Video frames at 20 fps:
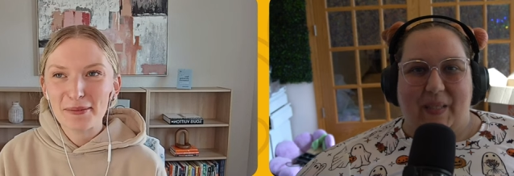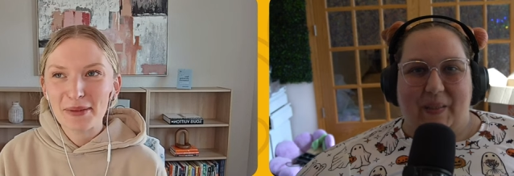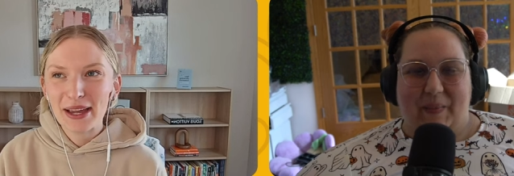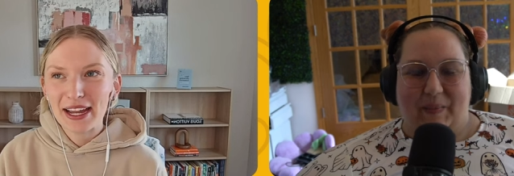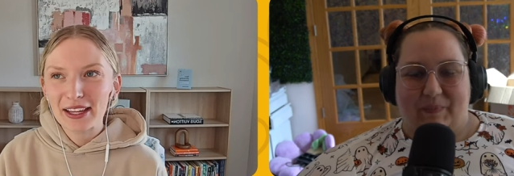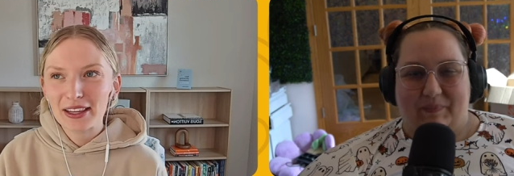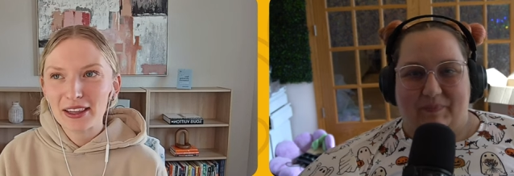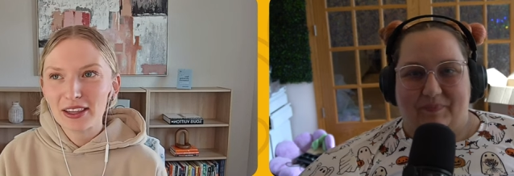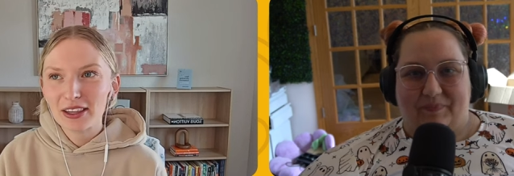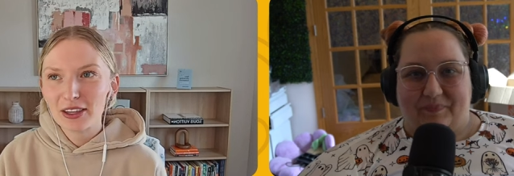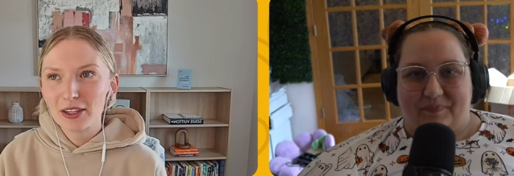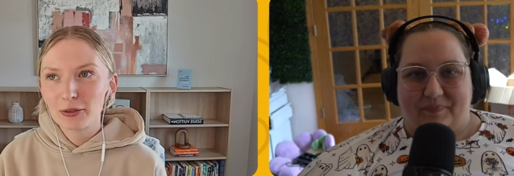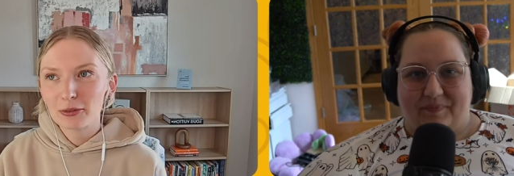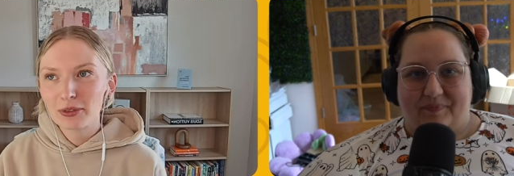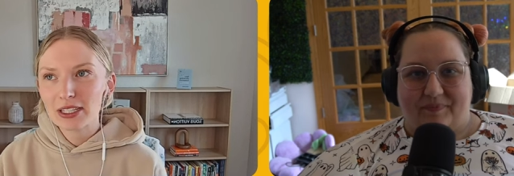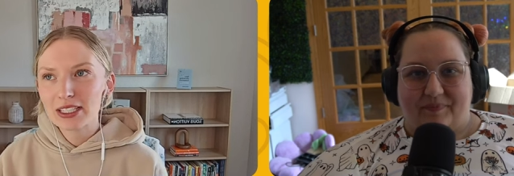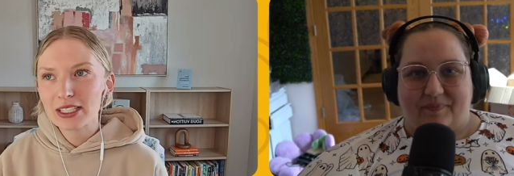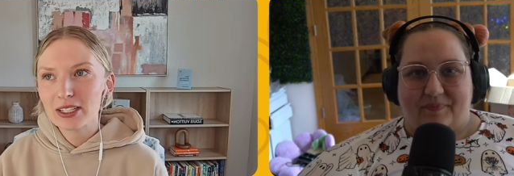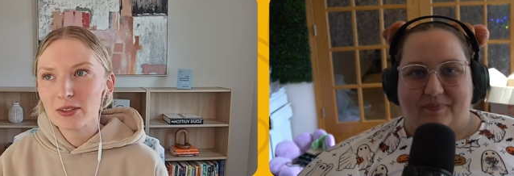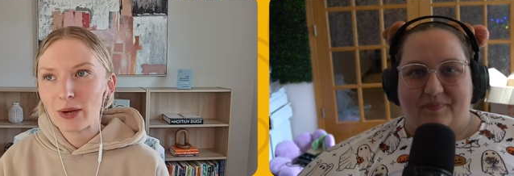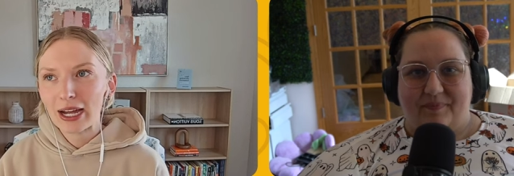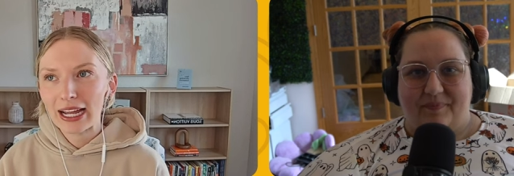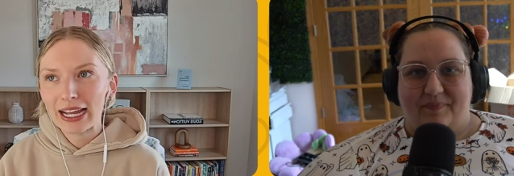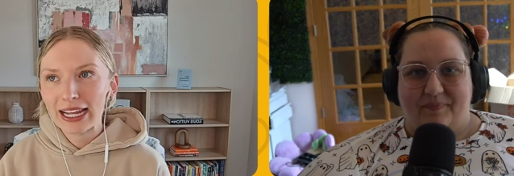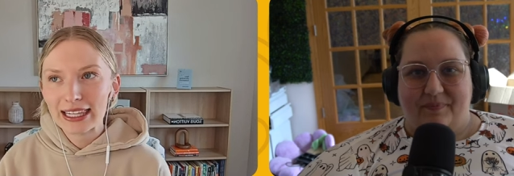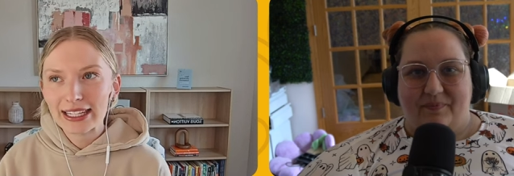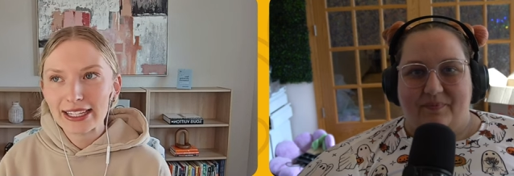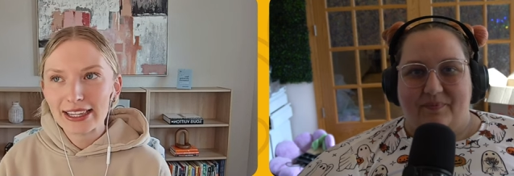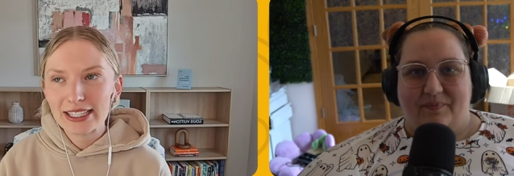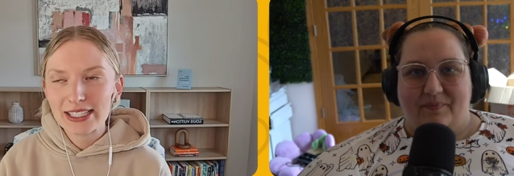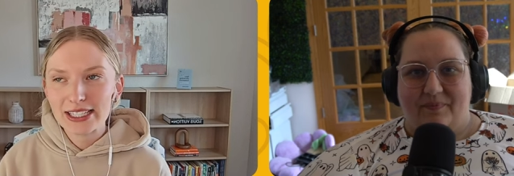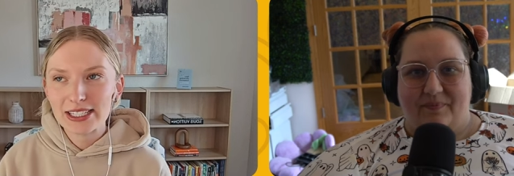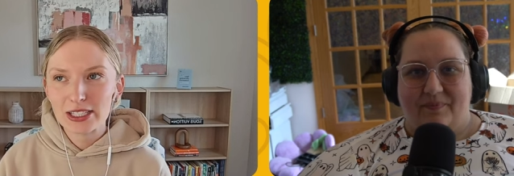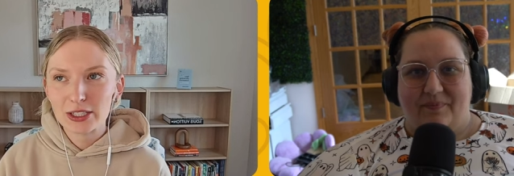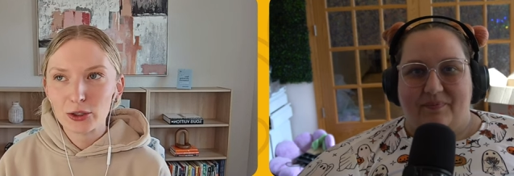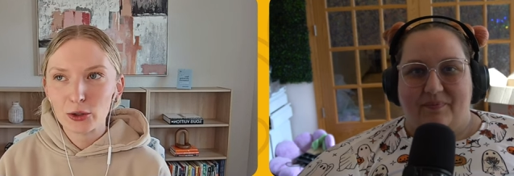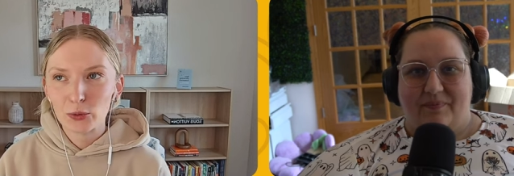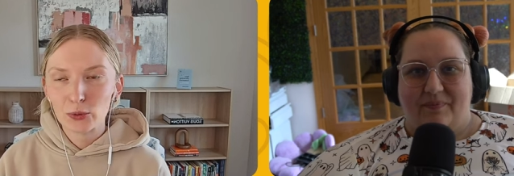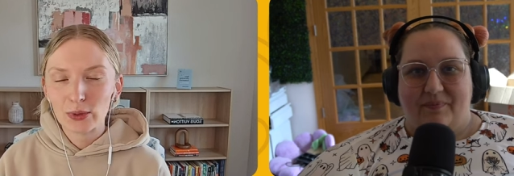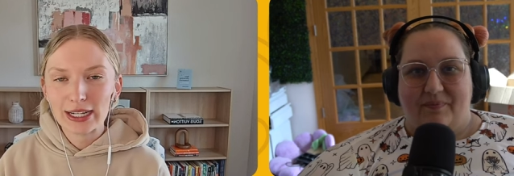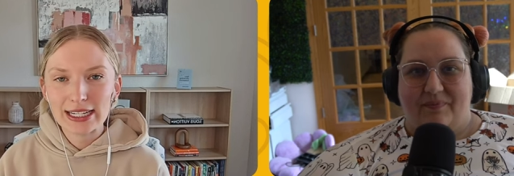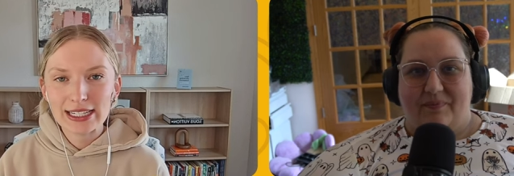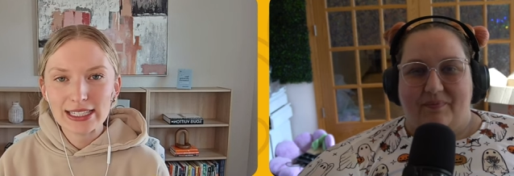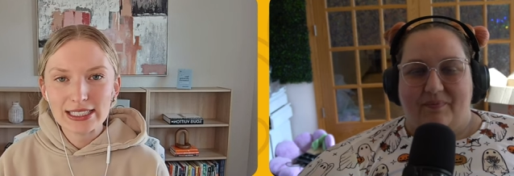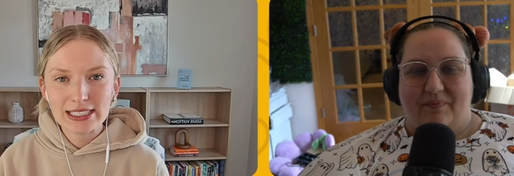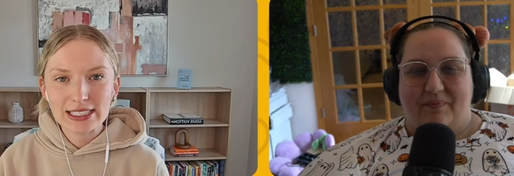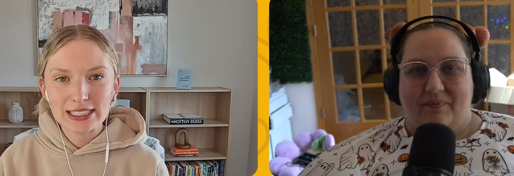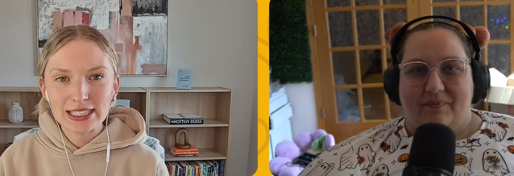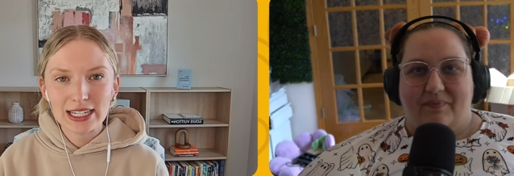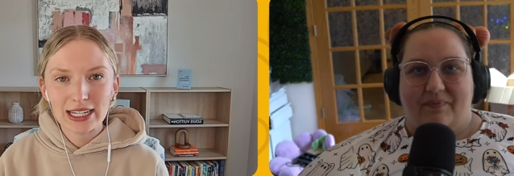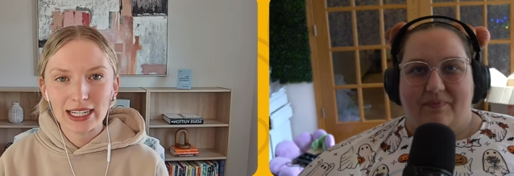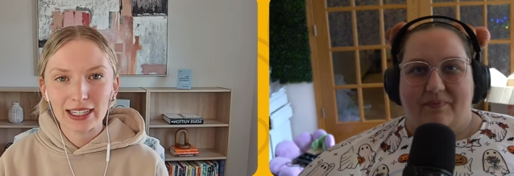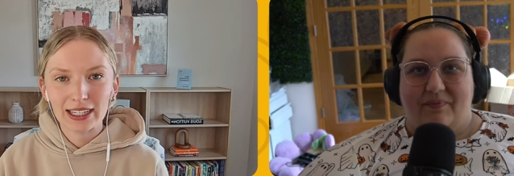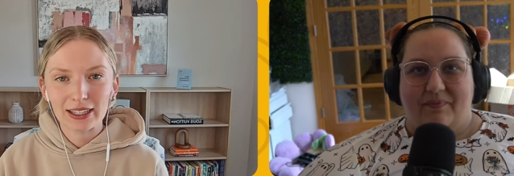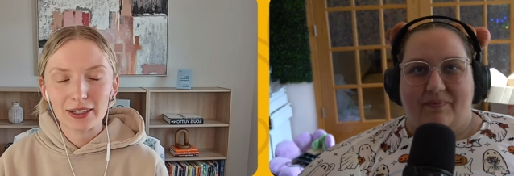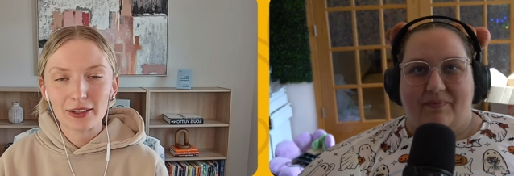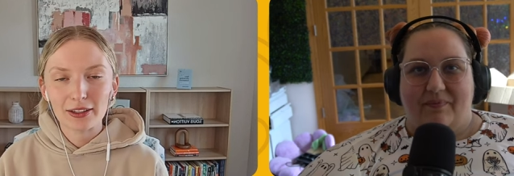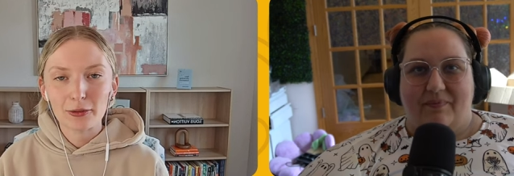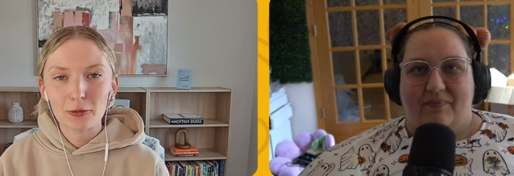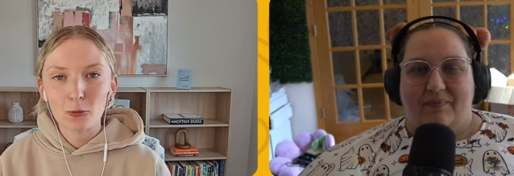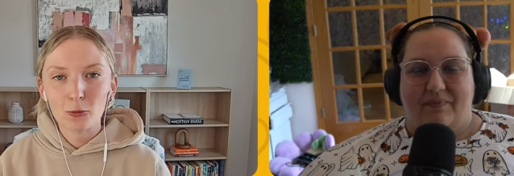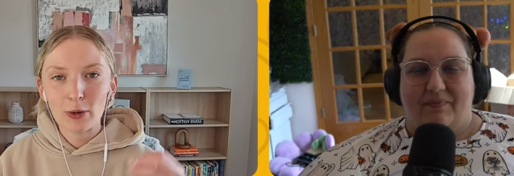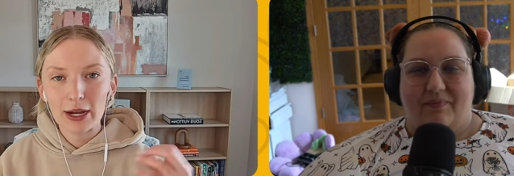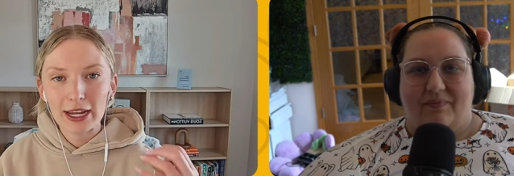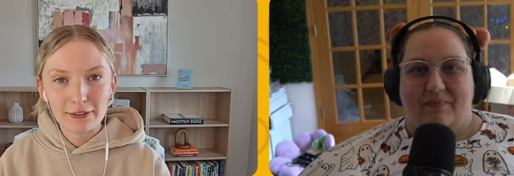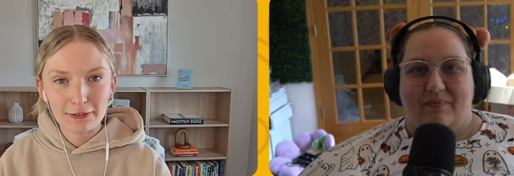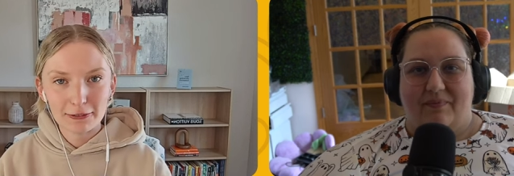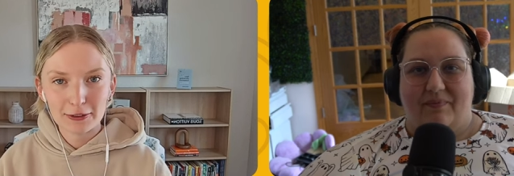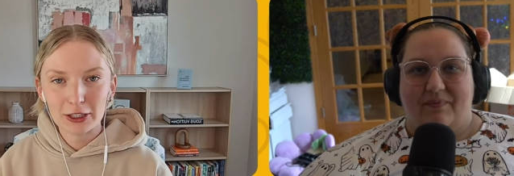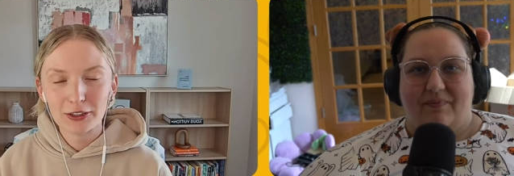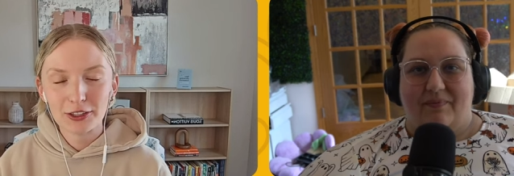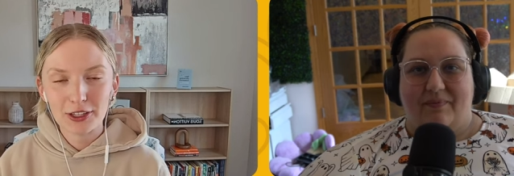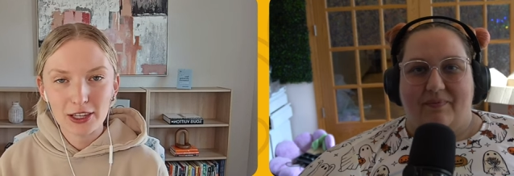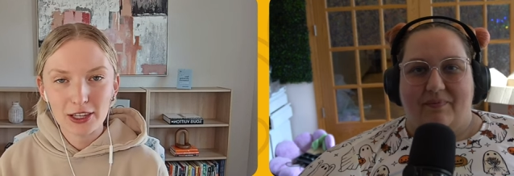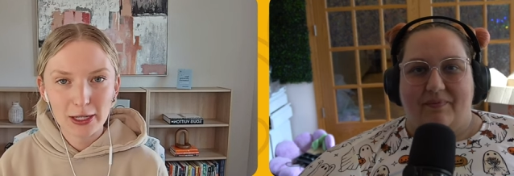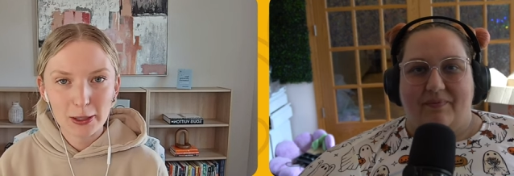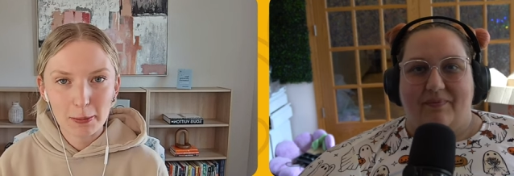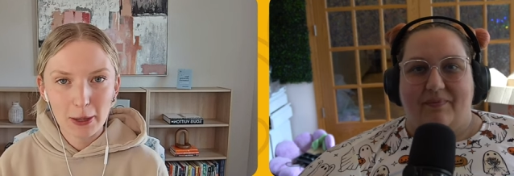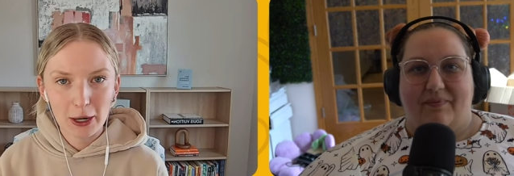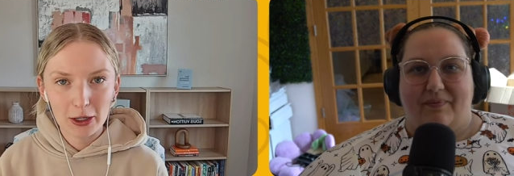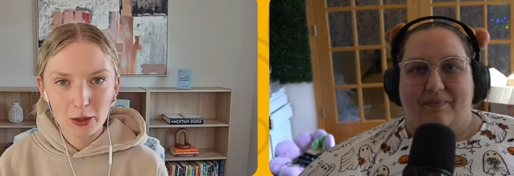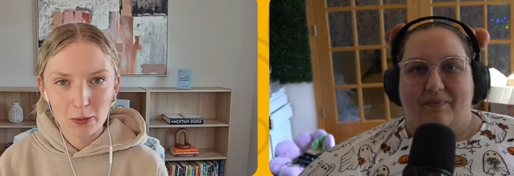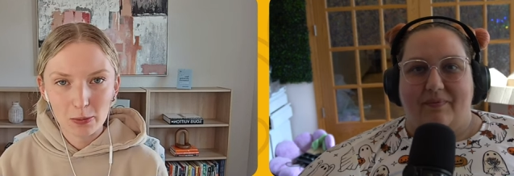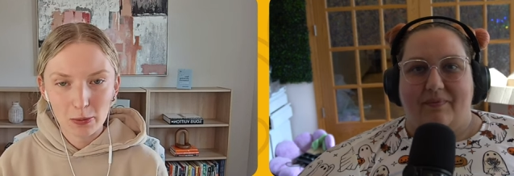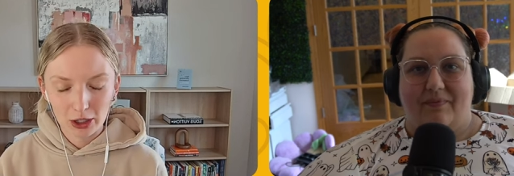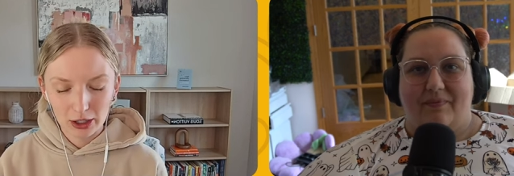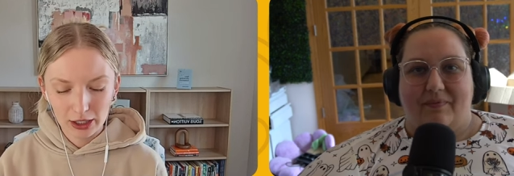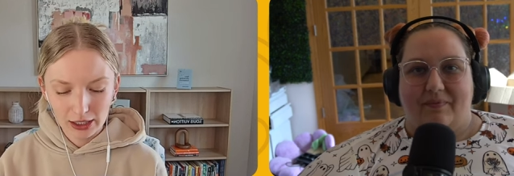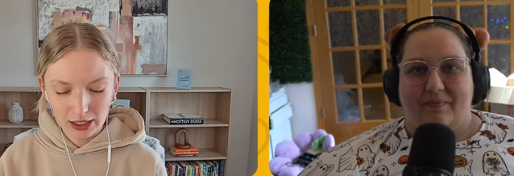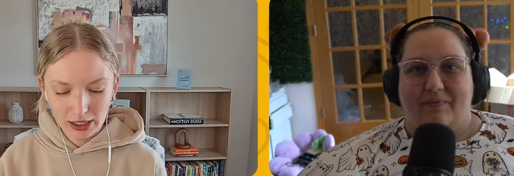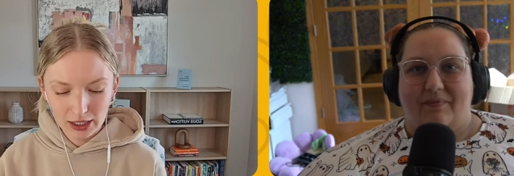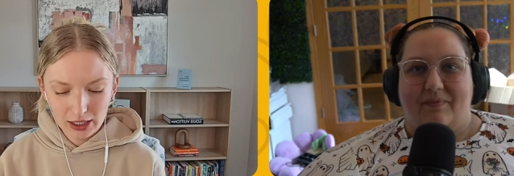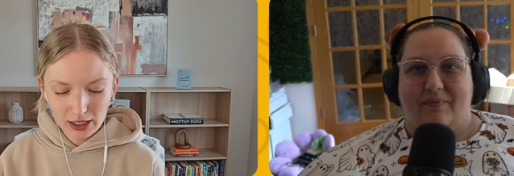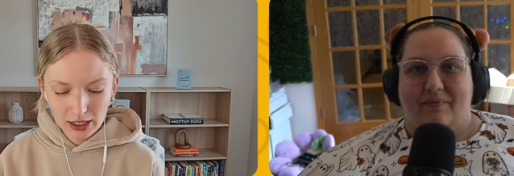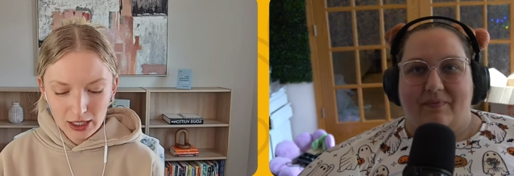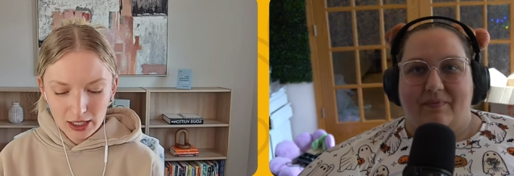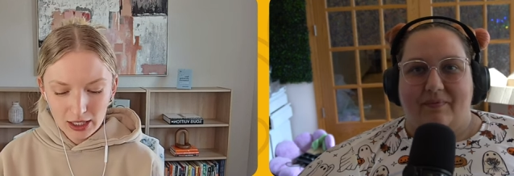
Speaker 1: And the reason why I think this is a great way for you to think about your marketing